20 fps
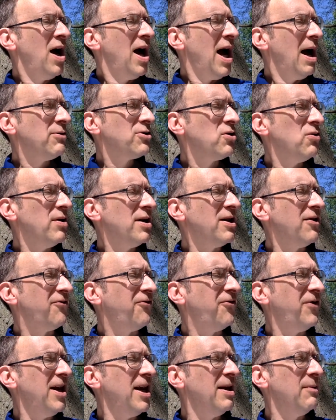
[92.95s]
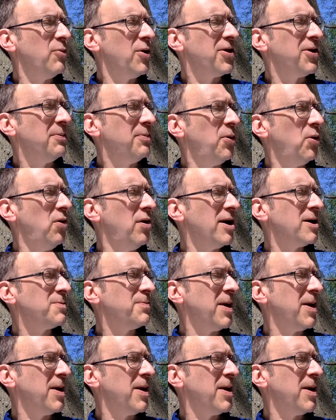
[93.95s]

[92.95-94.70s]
I was going to feed him with the boys,